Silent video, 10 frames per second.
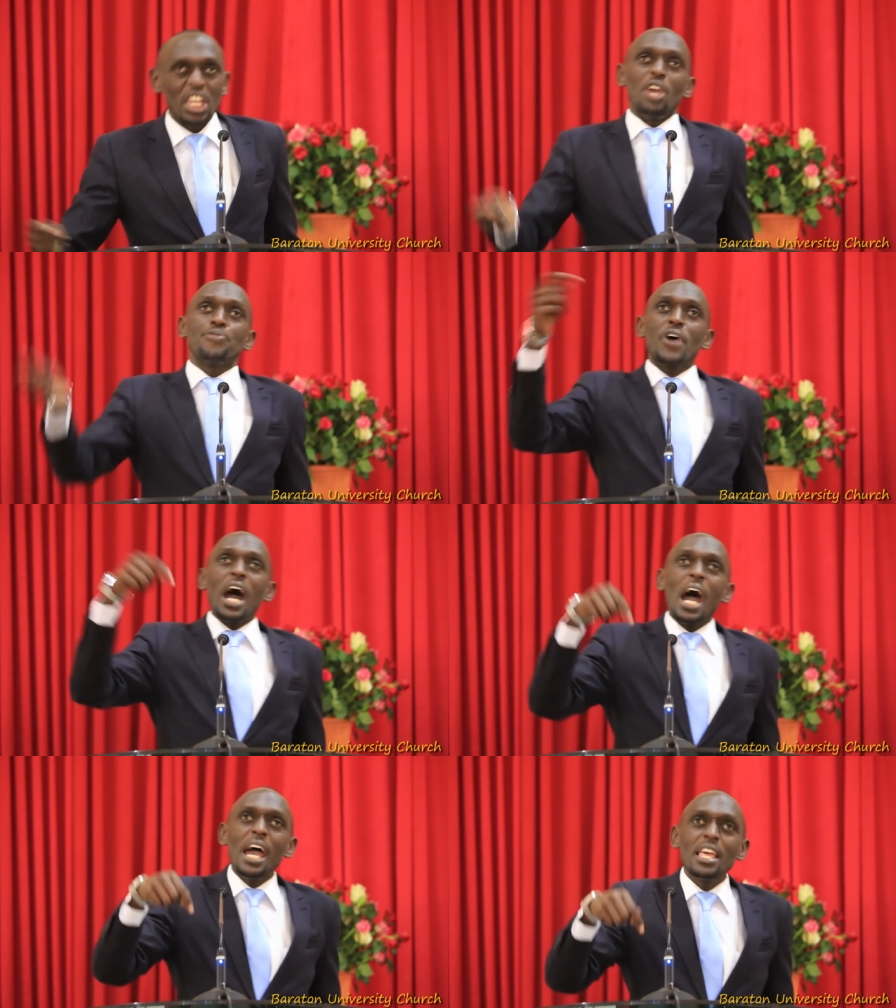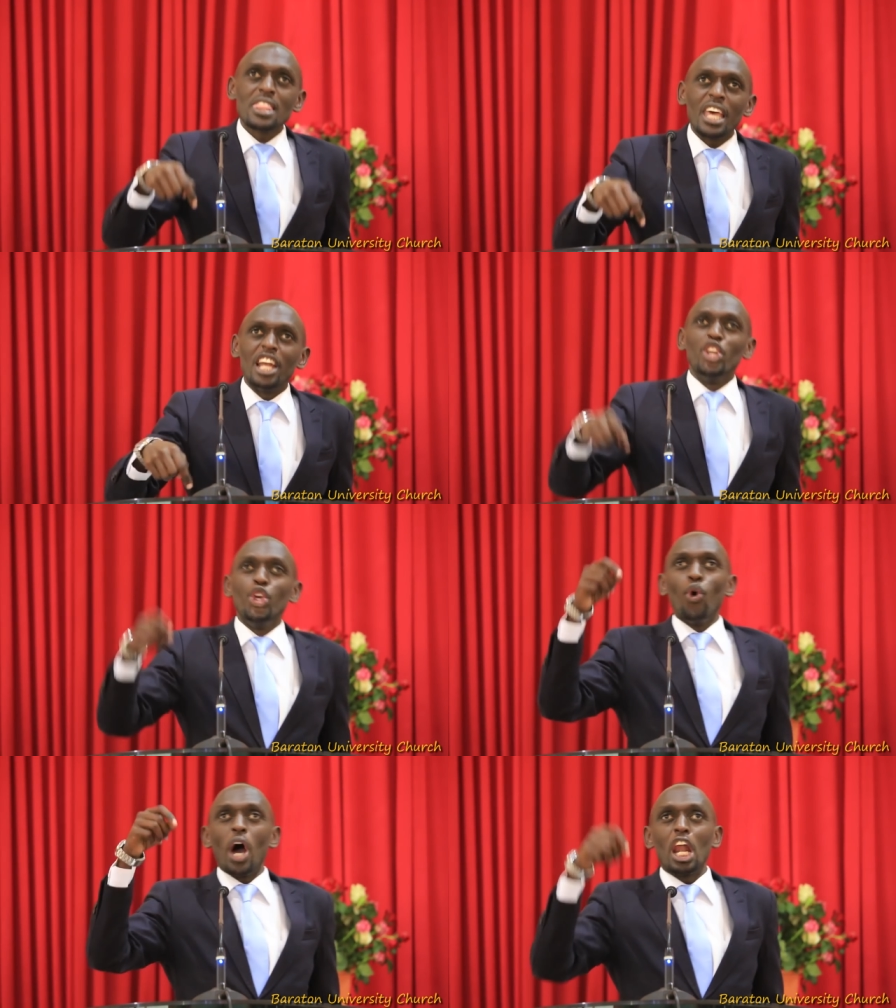If I then,
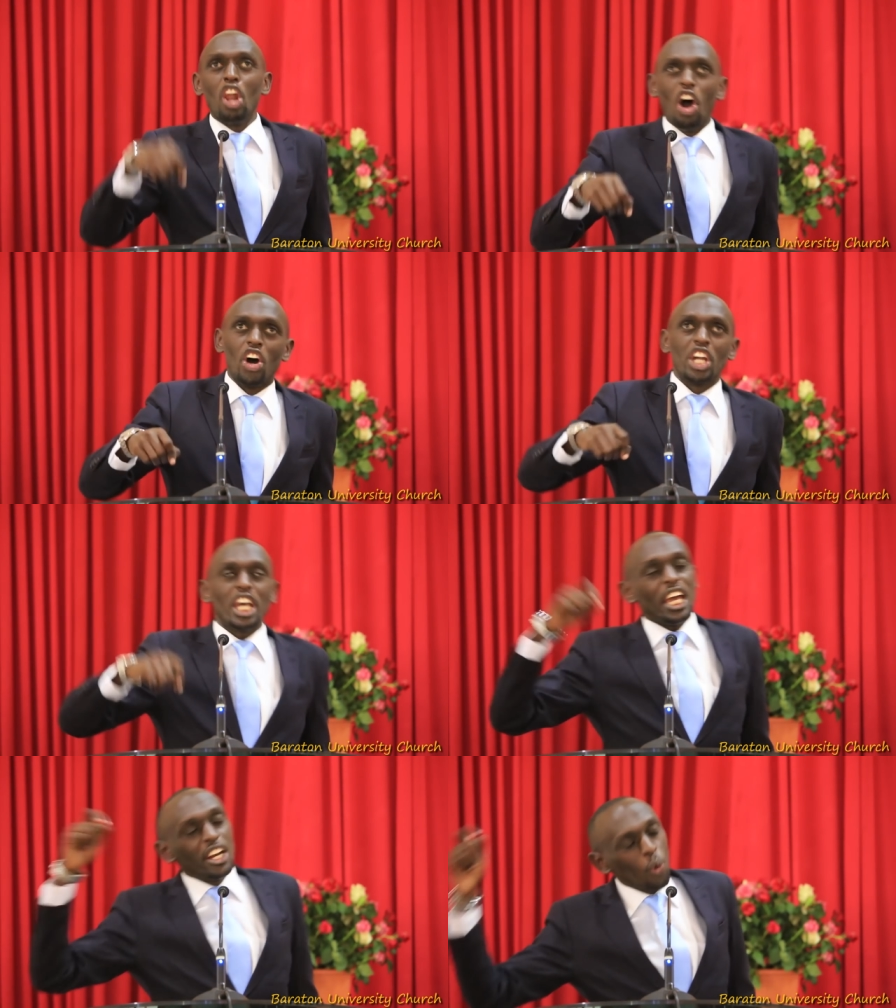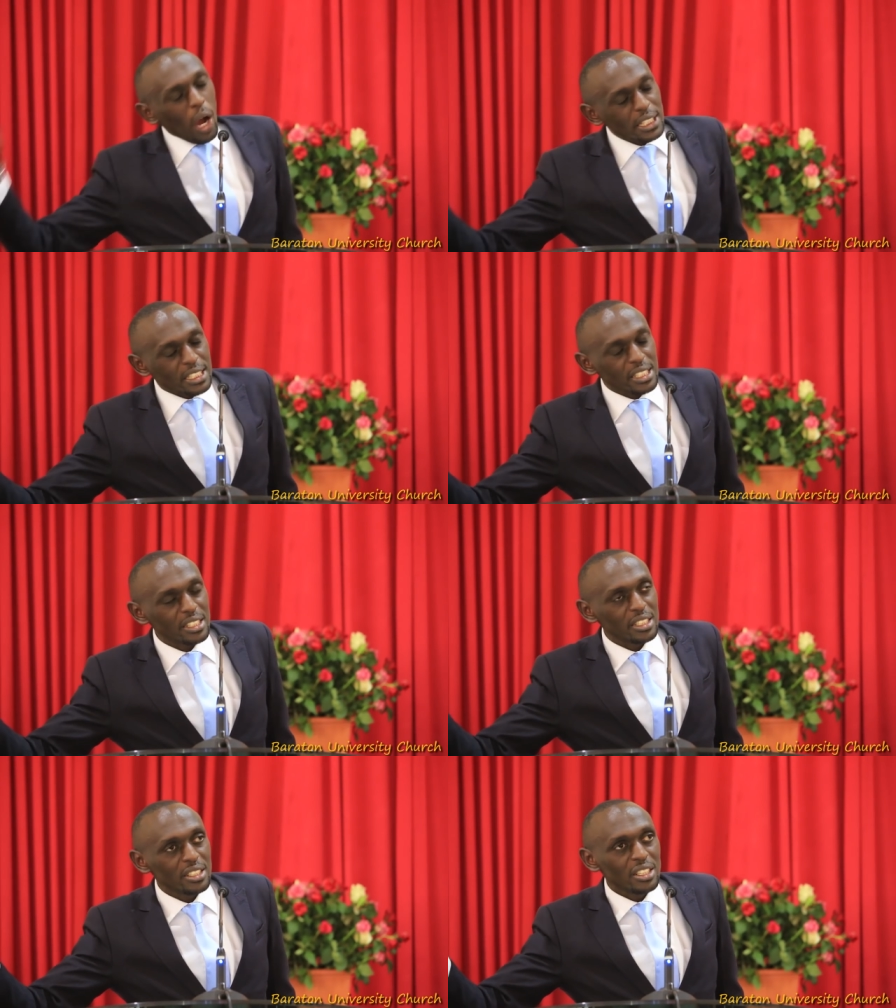you are Lord, and
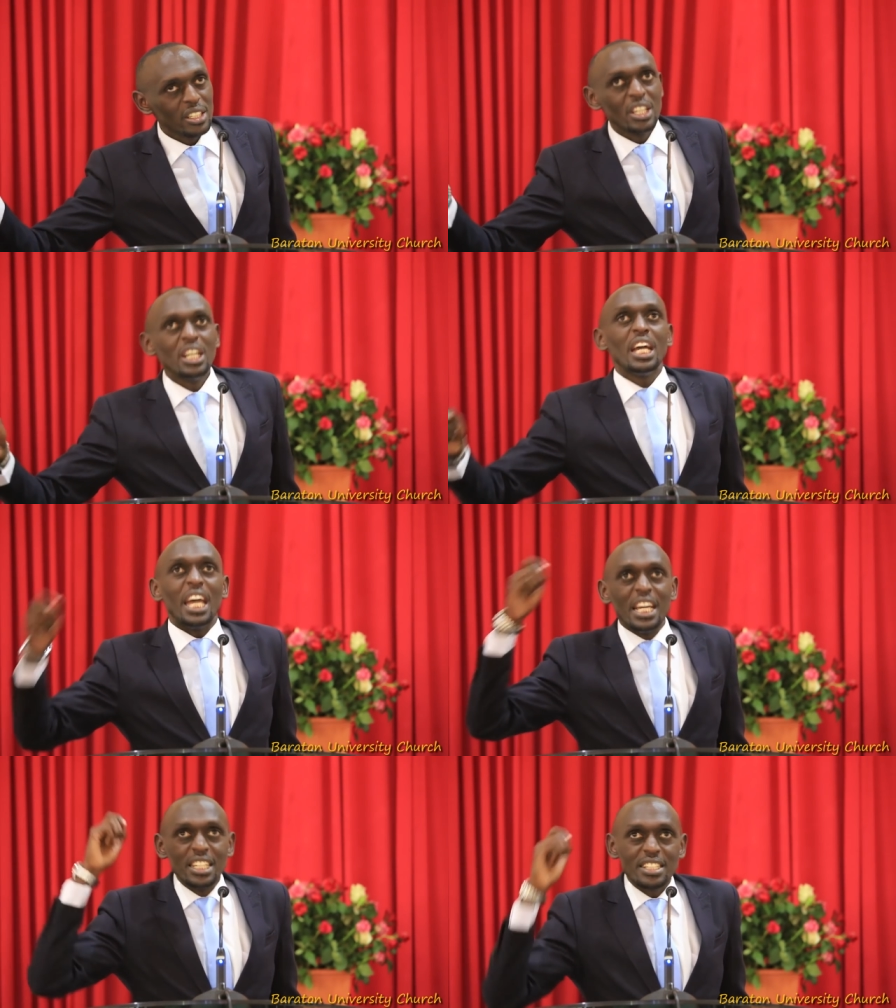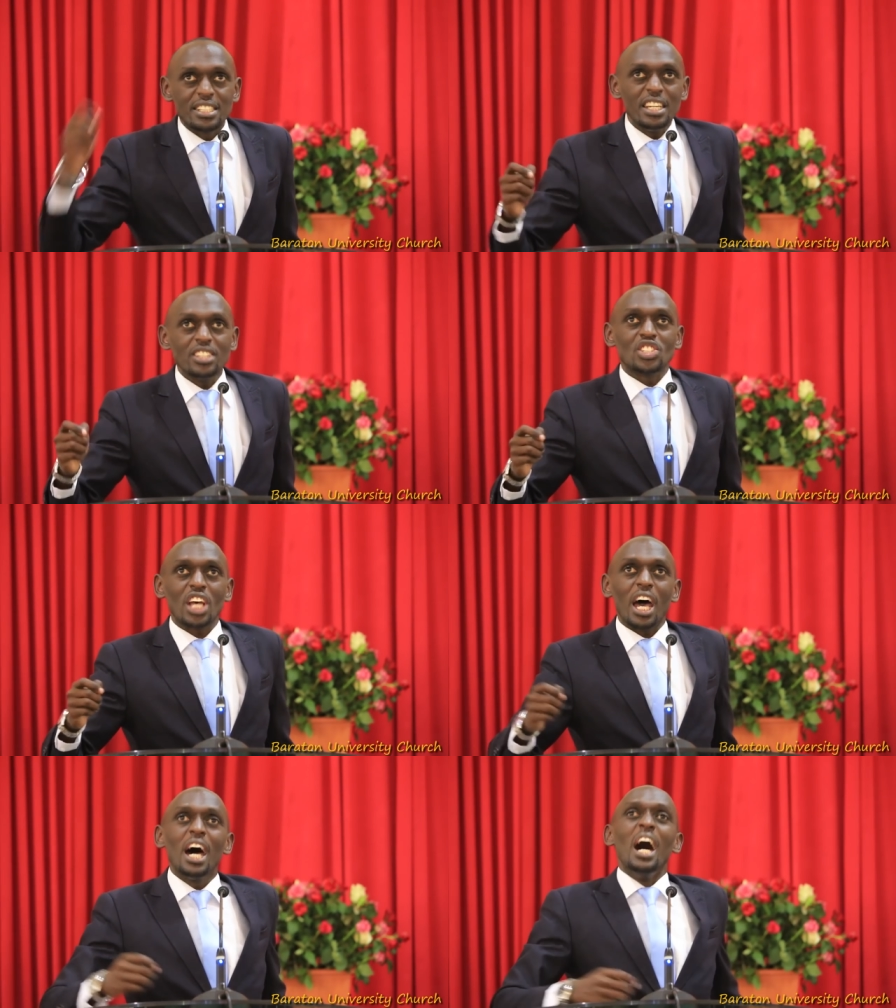what? And
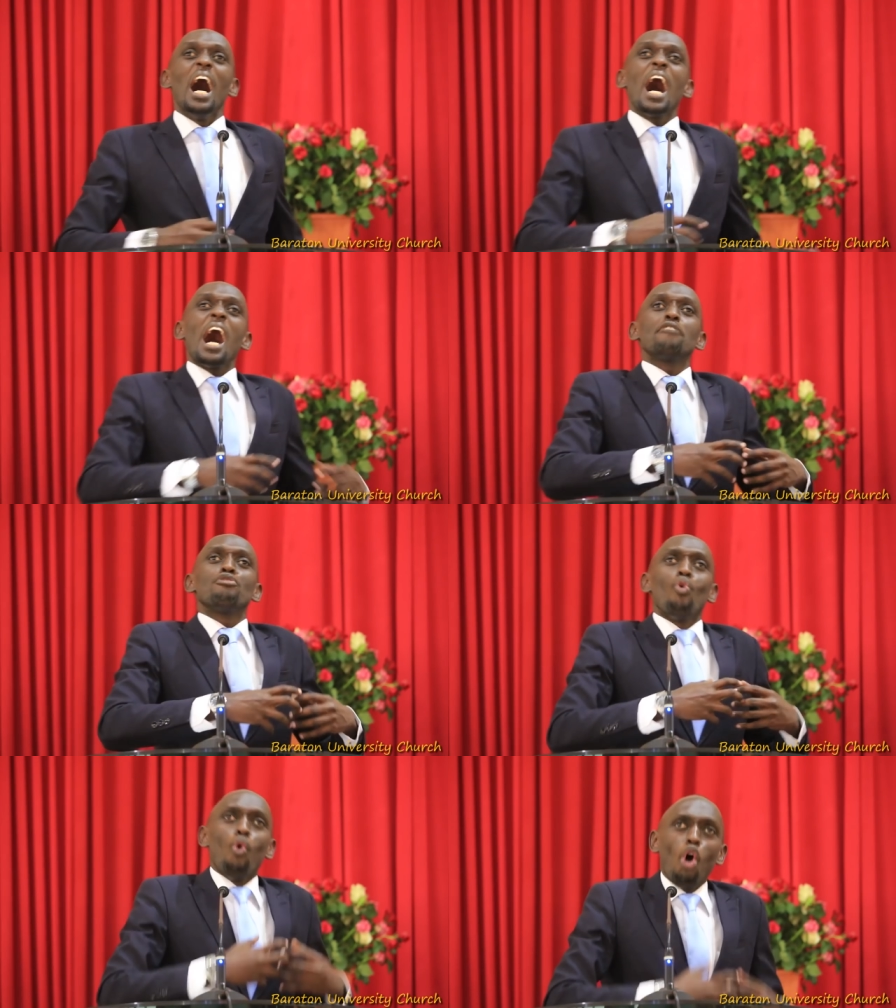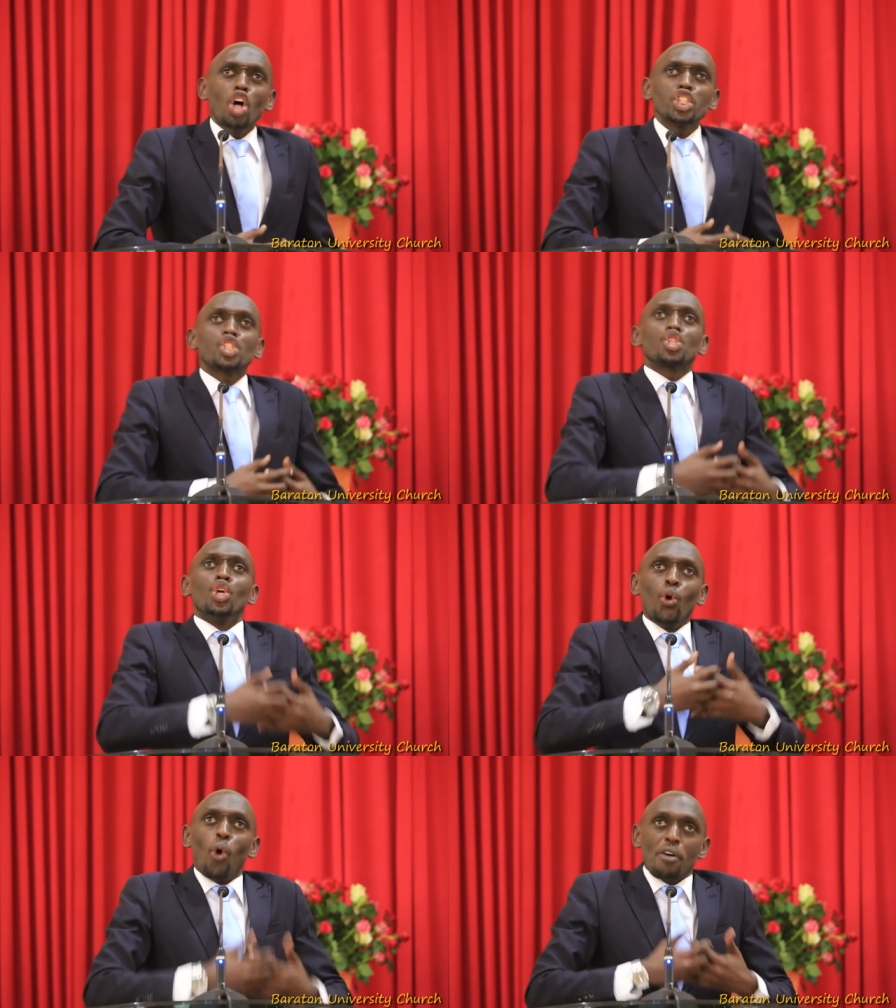teacher, have washed
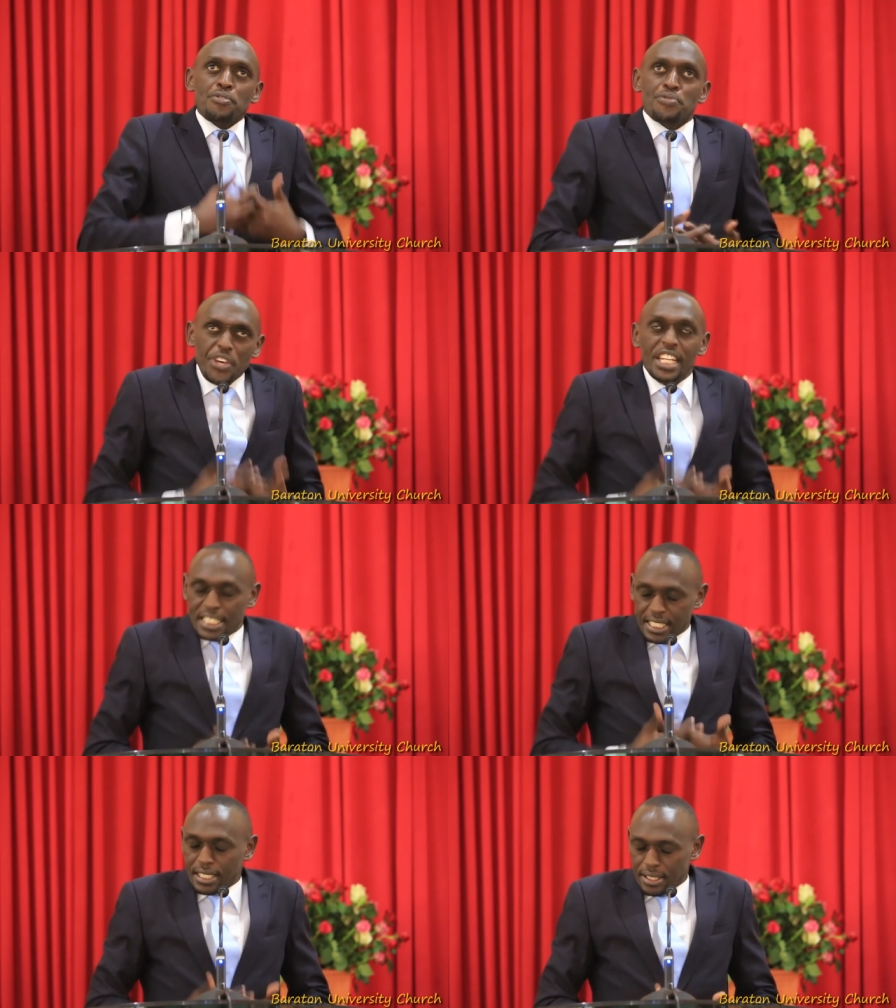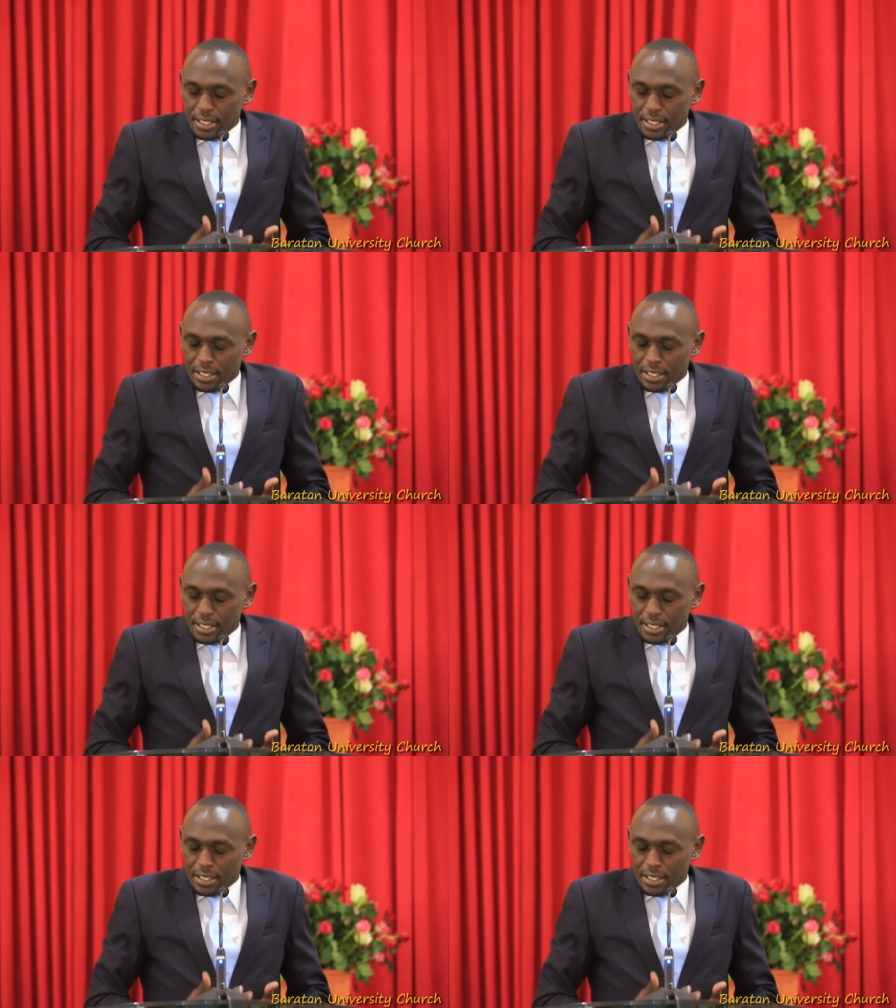your feet,